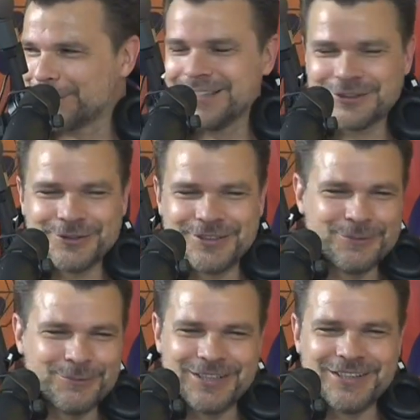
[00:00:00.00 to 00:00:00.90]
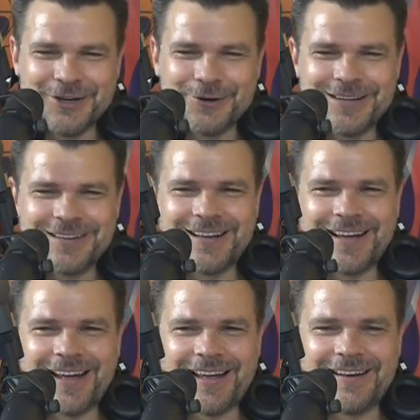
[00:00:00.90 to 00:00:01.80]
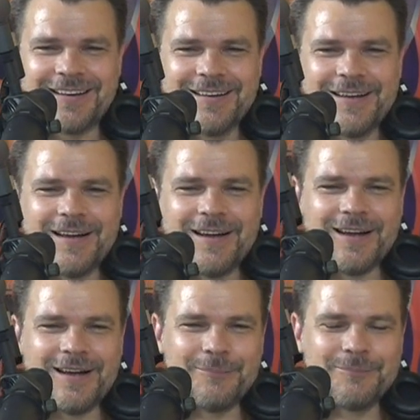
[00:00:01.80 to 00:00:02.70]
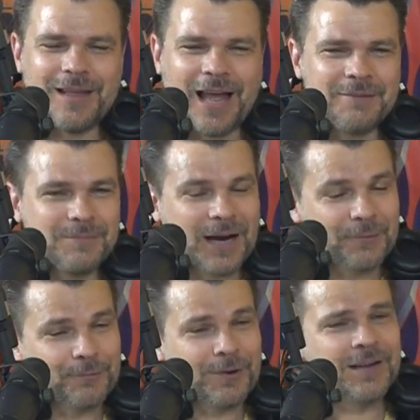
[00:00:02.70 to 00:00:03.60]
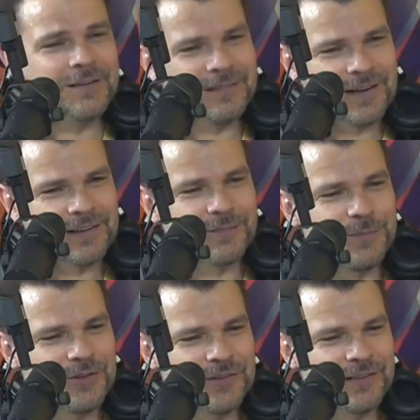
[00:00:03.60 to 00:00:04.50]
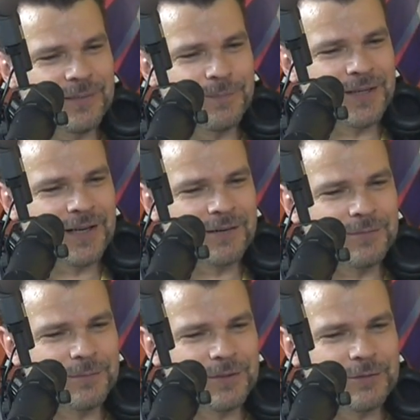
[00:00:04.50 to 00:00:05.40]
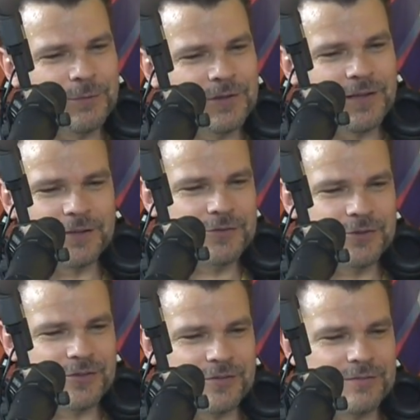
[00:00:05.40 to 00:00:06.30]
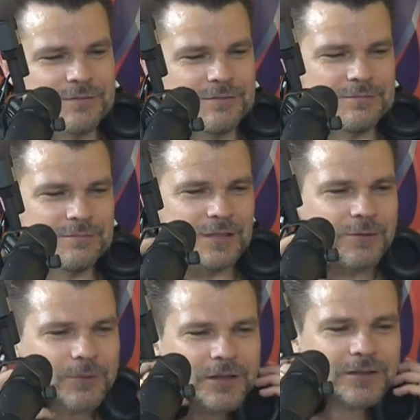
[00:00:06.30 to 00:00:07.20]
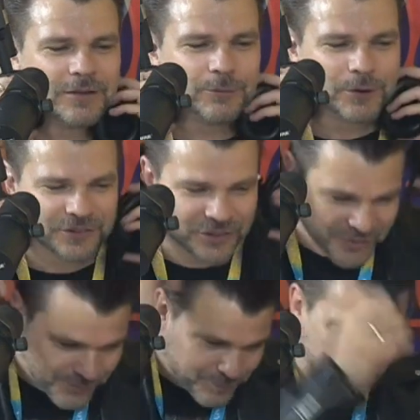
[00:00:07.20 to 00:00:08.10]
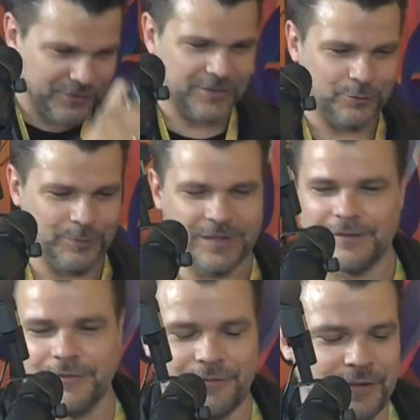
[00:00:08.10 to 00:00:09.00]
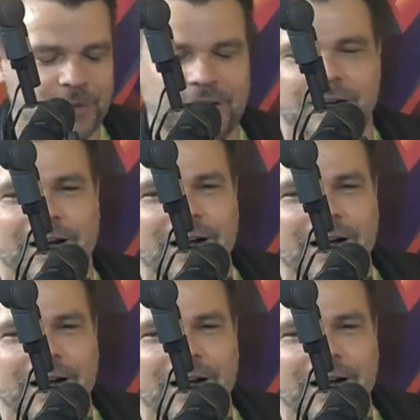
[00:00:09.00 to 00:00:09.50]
I'm pretty sure you wouldn't know it. And I recognized music, but it was like just. It was just music. Oh, we have the feedback there.